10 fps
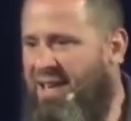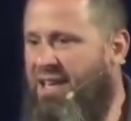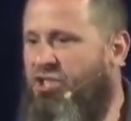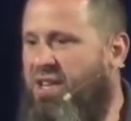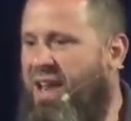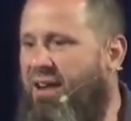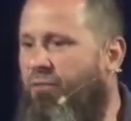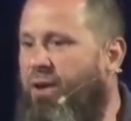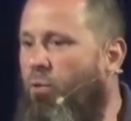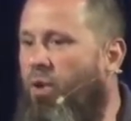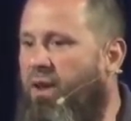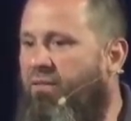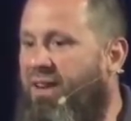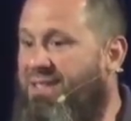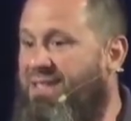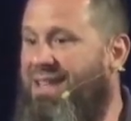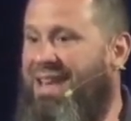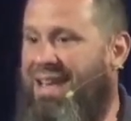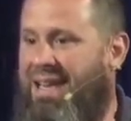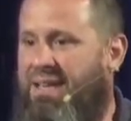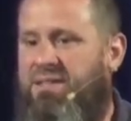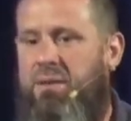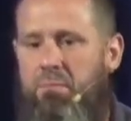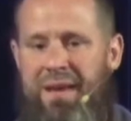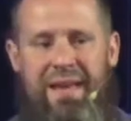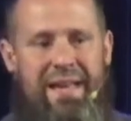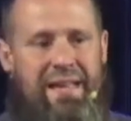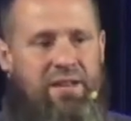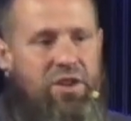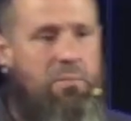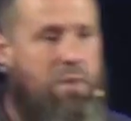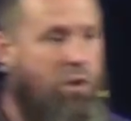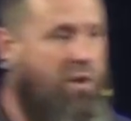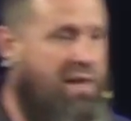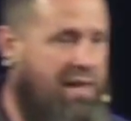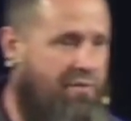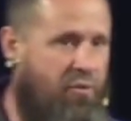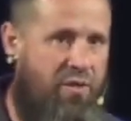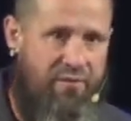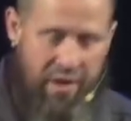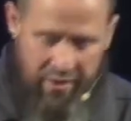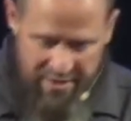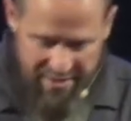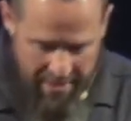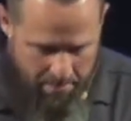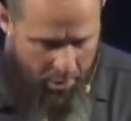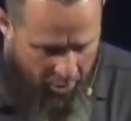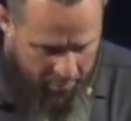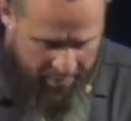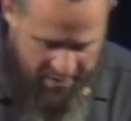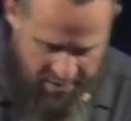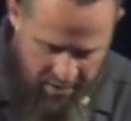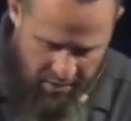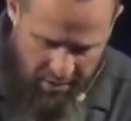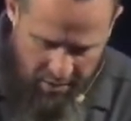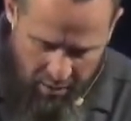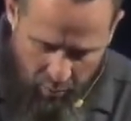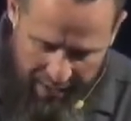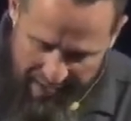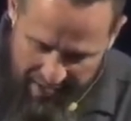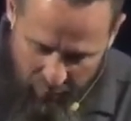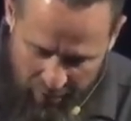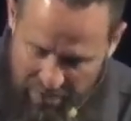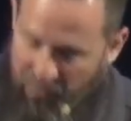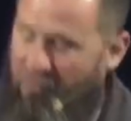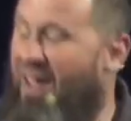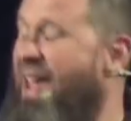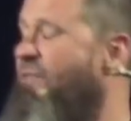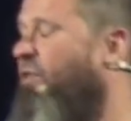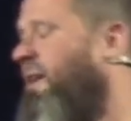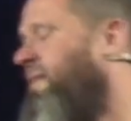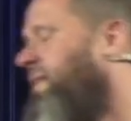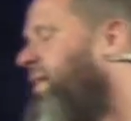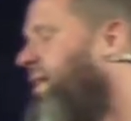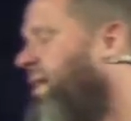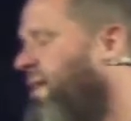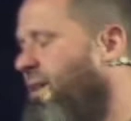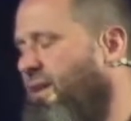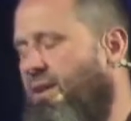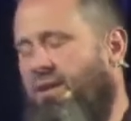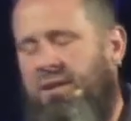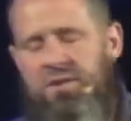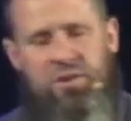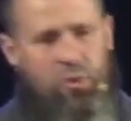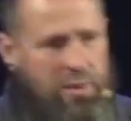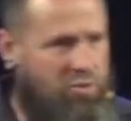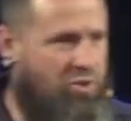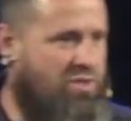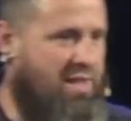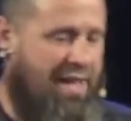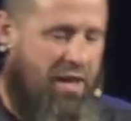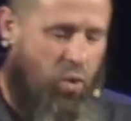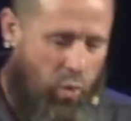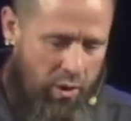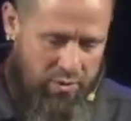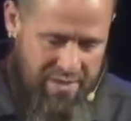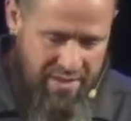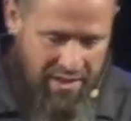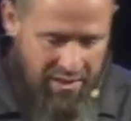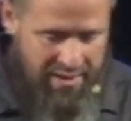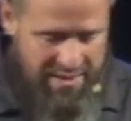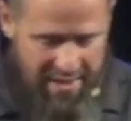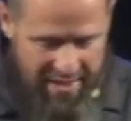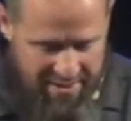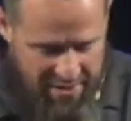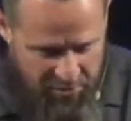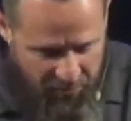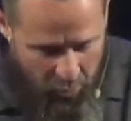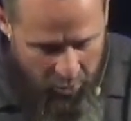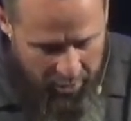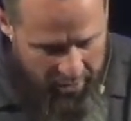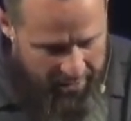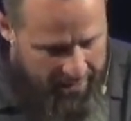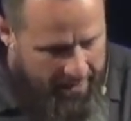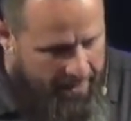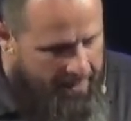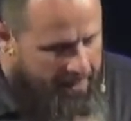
is is that each and every one of us need to be in community for the very same purpose. One of Edward's favorite scriptures that he quotes is in Ecclesiastes 4